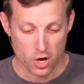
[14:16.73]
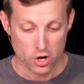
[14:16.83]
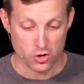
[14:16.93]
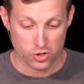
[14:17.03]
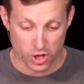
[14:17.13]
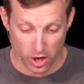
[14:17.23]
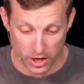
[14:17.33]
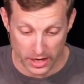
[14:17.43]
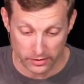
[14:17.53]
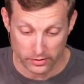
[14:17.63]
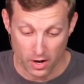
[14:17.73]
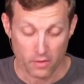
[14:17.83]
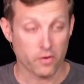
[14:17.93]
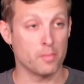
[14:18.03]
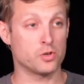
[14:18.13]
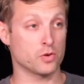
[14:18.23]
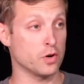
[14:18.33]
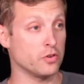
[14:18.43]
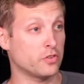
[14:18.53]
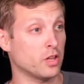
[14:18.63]
who journeys from
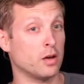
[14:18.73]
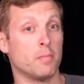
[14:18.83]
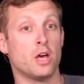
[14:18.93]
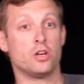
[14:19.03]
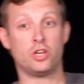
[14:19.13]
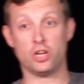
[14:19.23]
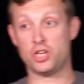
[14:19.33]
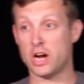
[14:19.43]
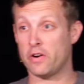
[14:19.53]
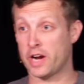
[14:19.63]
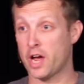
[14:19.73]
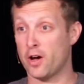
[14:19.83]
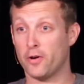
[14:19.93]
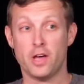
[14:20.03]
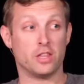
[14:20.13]
Jerusalem to Jericho.